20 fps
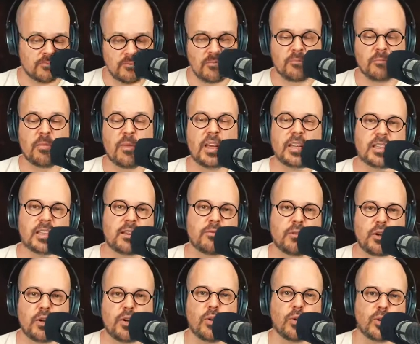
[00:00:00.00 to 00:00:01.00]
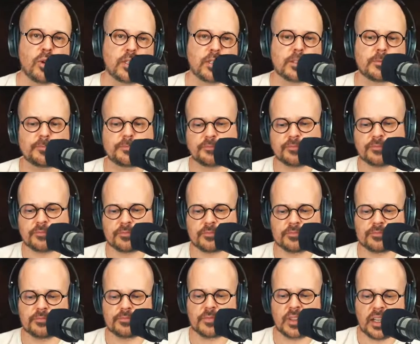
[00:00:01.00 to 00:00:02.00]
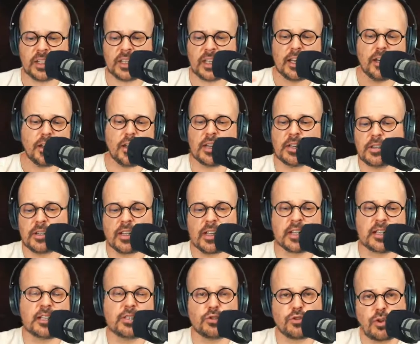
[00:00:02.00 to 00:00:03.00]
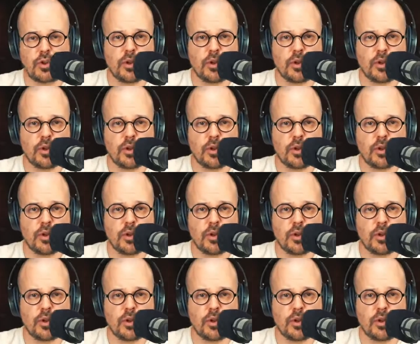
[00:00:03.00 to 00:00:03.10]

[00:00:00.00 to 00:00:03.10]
Amazing recorders that you can connect into your